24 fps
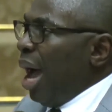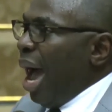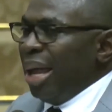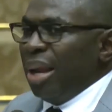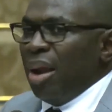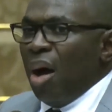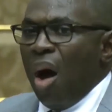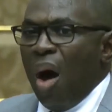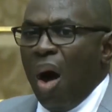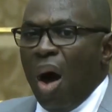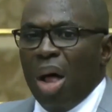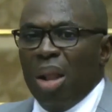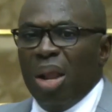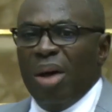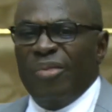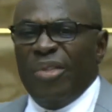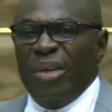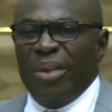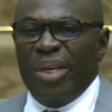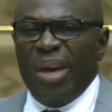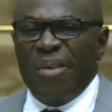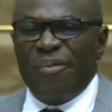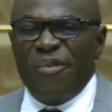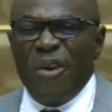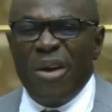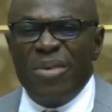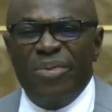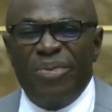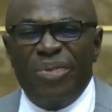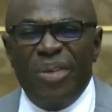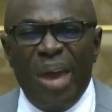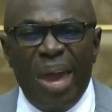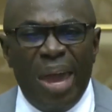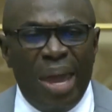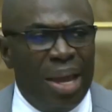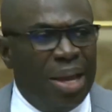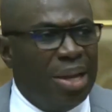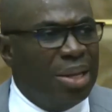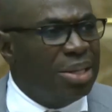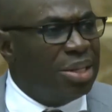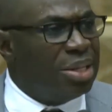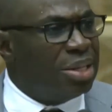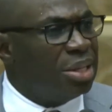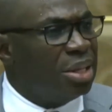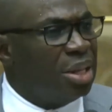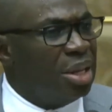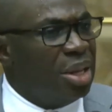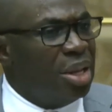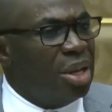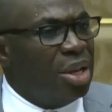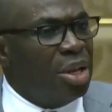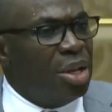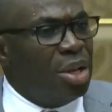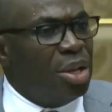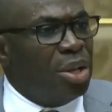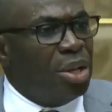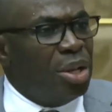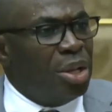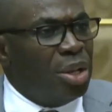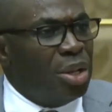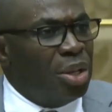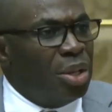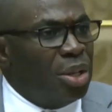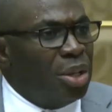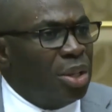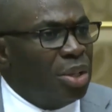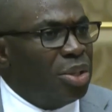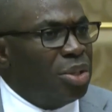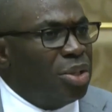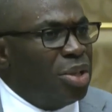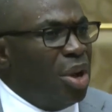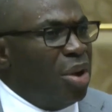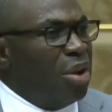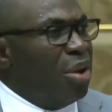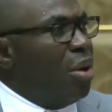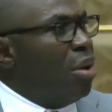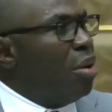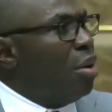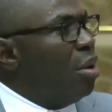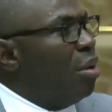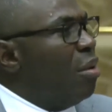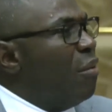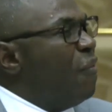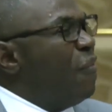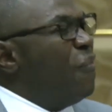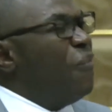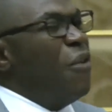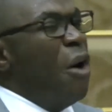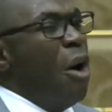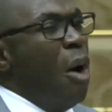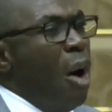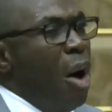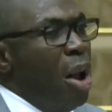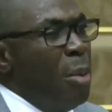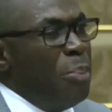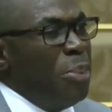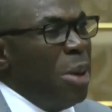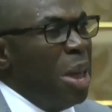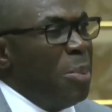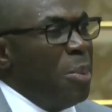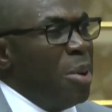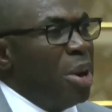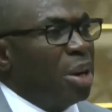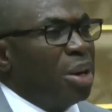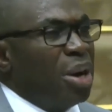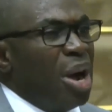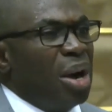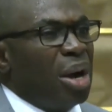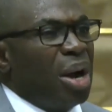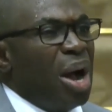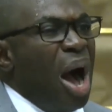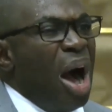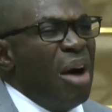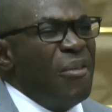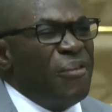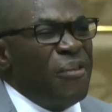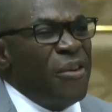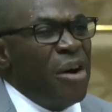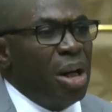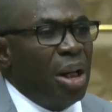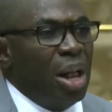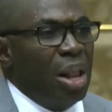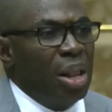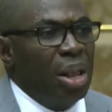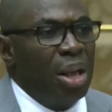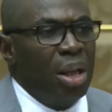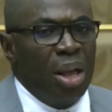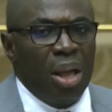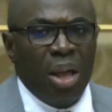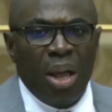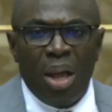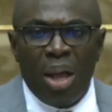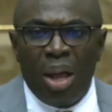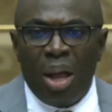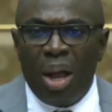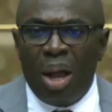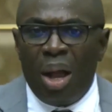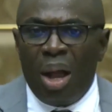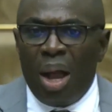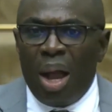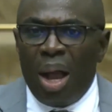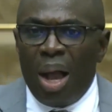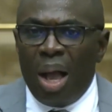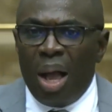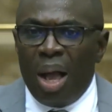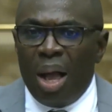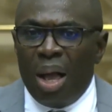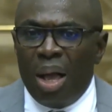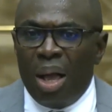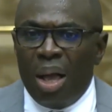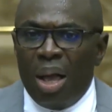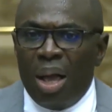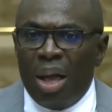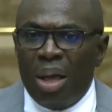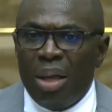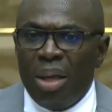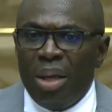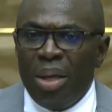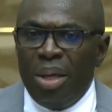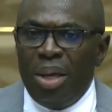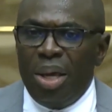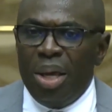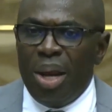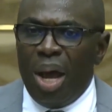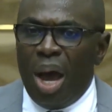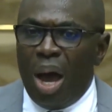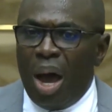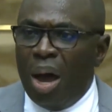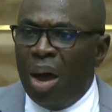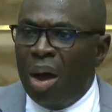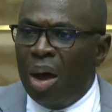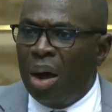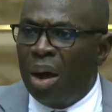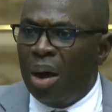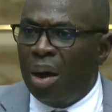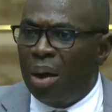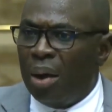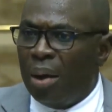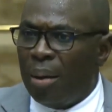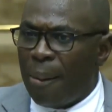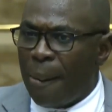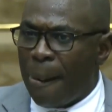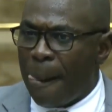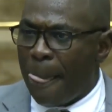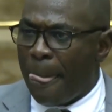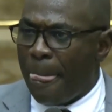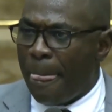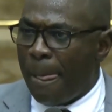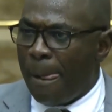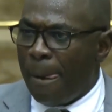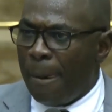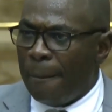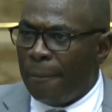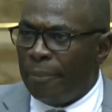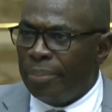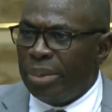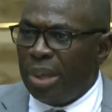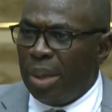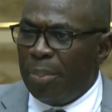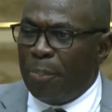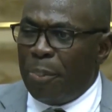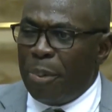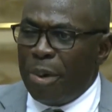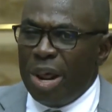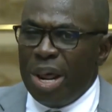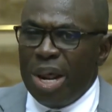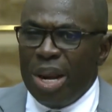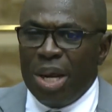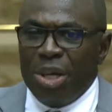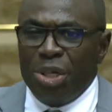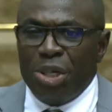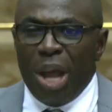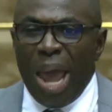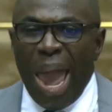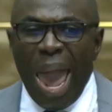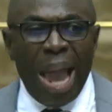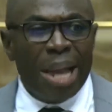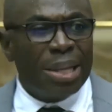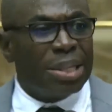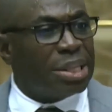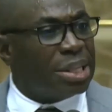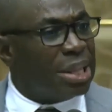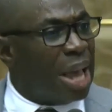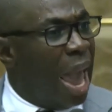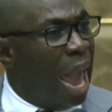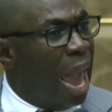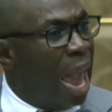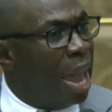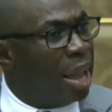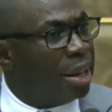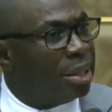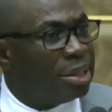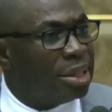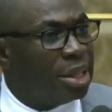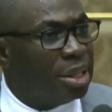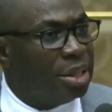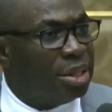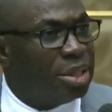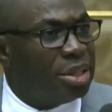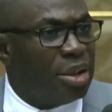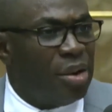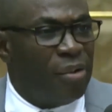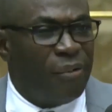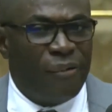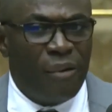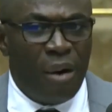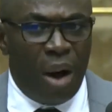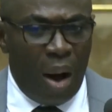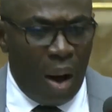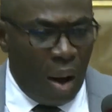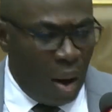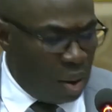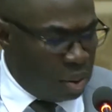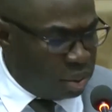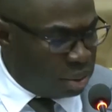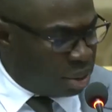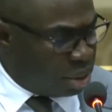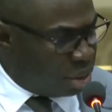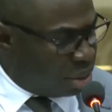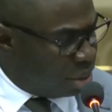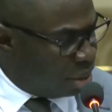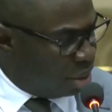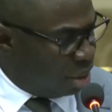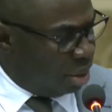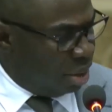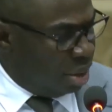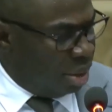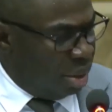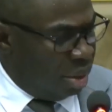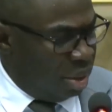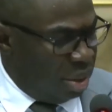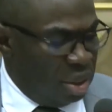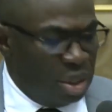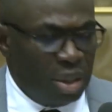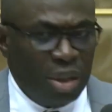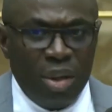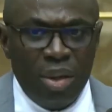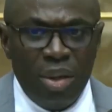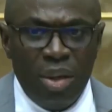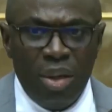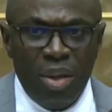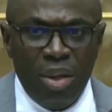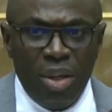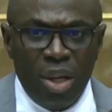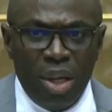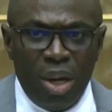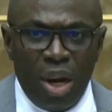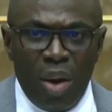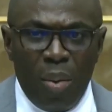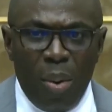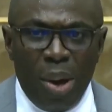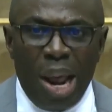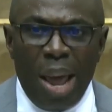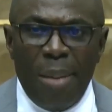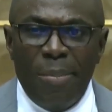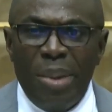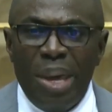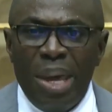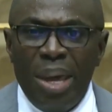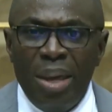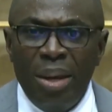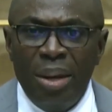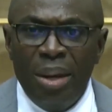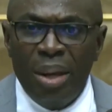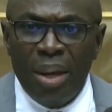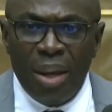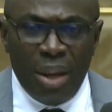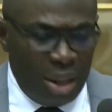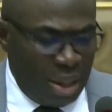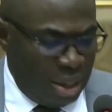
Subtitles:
and all of the different things to fool people, cuffle, you know, the British accent and so forth. You know what I mean?